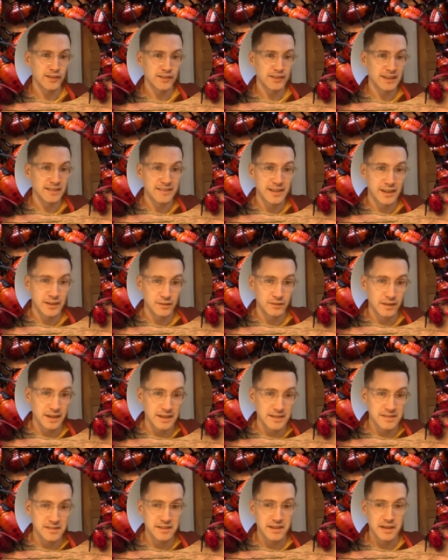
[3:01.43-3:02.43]
an entire
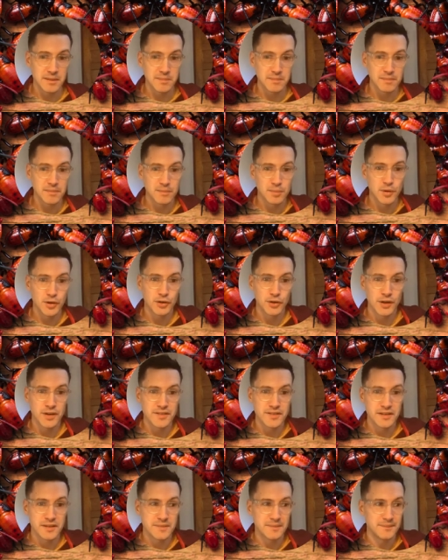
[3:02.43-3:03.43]
landscape. Pretty crazy.